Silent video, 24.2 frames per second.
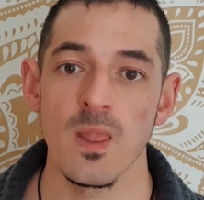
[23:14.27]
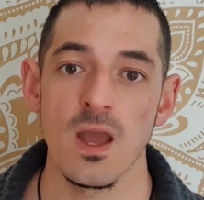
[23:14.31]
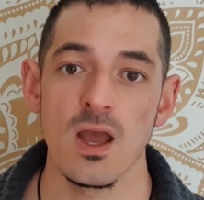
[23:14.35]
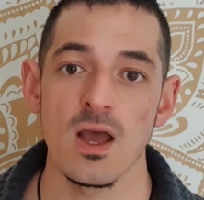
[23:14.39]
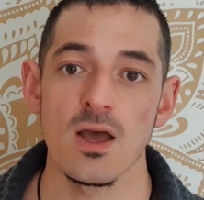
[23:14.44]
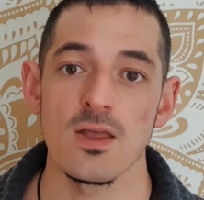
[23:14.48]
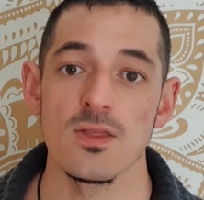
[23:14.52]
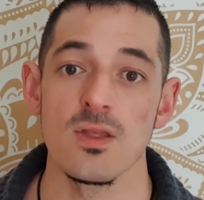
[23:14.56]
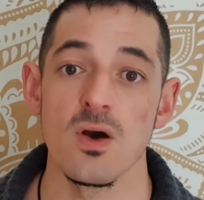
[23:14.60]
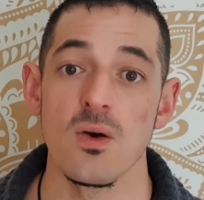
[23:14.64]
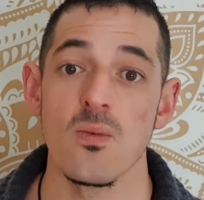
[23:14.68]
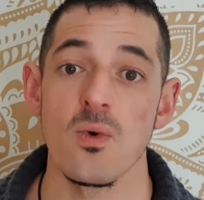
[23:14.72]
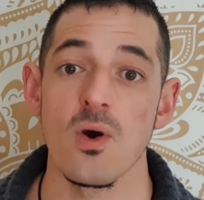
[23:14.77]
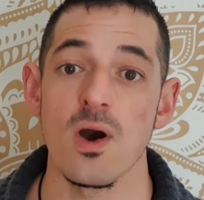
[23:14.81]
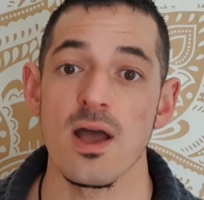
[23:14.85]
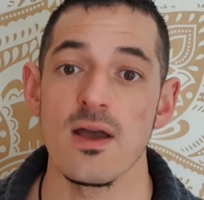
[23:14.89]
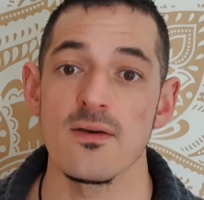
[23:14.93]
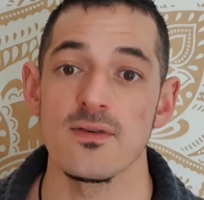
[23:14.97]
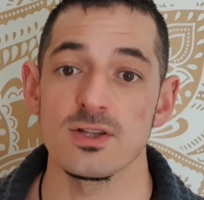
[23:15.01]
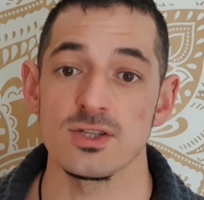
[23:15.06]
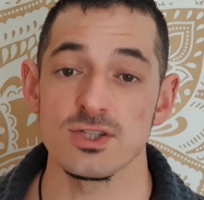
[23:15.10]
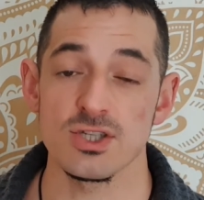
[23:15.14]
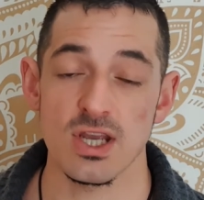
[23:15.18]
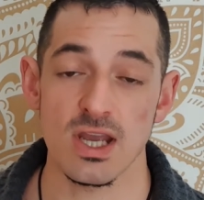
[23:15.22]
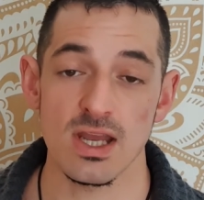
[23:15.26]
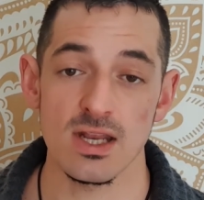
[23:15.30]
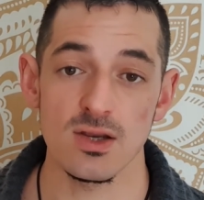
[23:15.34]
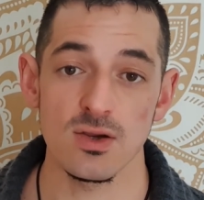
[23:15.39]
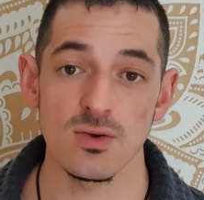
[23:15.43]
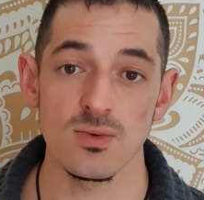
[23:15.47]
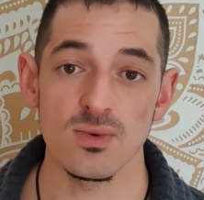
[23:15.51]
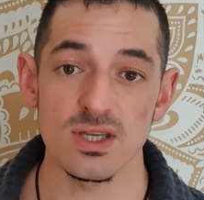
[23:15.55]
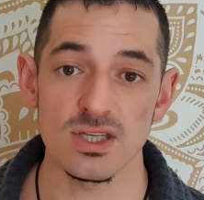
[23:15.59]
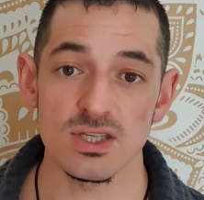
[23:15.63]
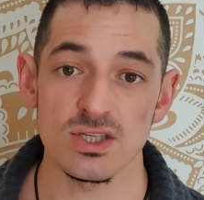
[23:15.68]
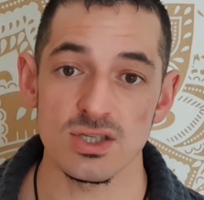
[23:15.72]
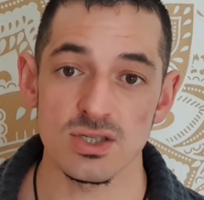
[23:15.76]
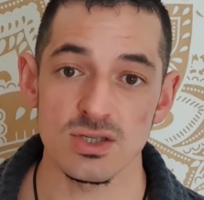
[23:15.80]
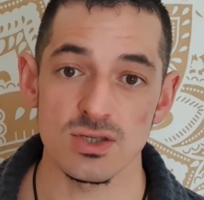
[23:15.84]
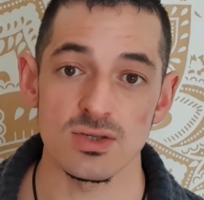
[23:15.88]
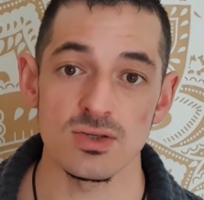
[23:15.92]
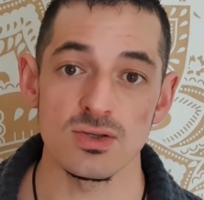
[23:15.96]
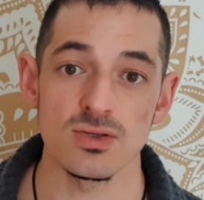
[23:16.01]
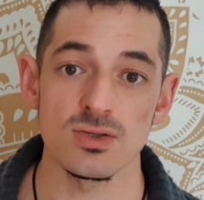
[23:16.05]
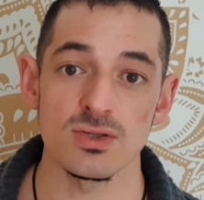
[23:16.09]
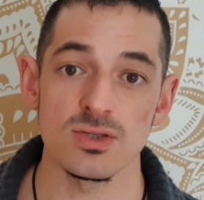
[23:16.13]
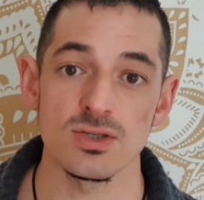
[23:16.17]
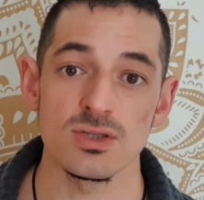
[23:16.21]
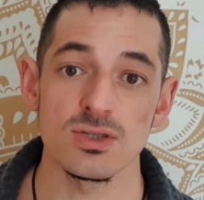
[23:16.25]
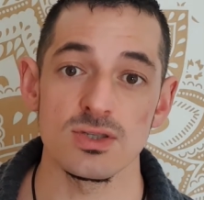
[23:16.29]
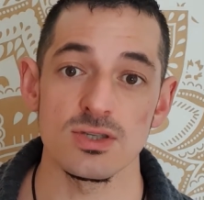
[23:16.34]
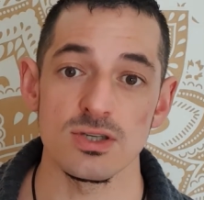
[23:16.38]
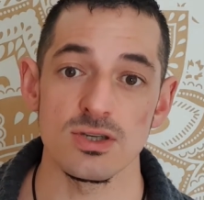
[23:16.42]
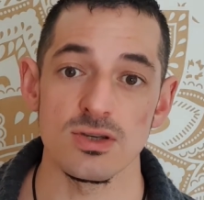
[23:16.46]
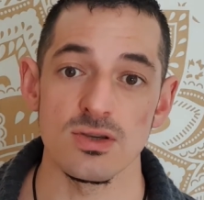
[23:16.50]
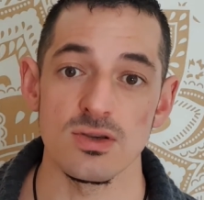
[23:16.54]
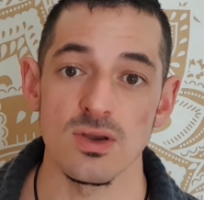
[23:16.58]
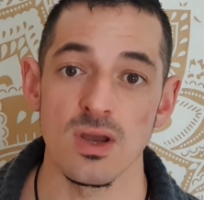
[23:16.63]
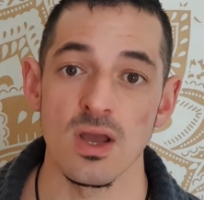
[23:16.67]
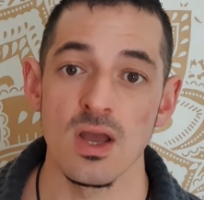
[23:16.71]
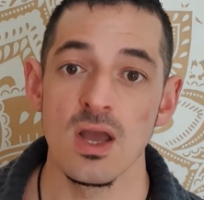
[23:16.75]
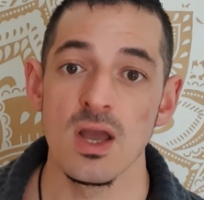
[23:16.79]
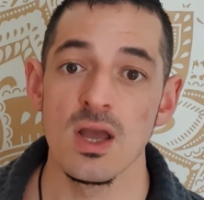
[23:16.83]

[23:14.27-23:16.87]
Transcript: and that whatever channel we choose to